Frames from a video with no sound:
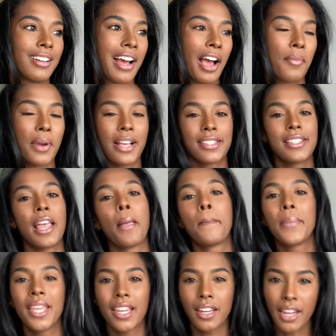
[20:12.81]
I'm not saying
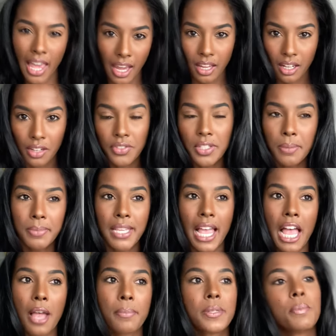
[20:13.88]
being negative
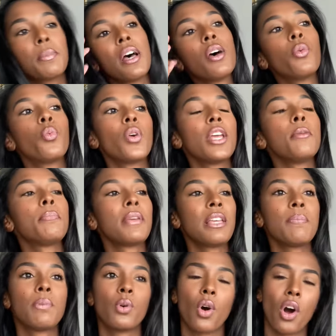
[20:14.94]
sometimes, but when
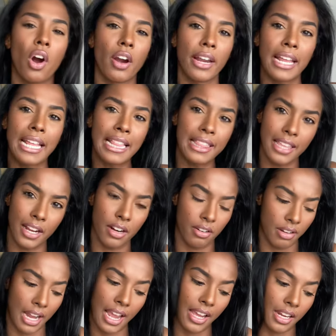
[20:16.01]
people aren't in their
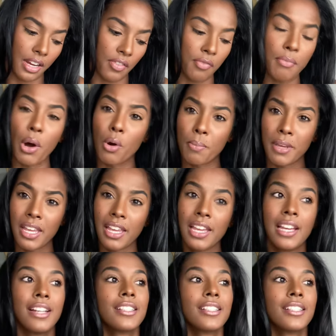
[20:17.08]
negative moment,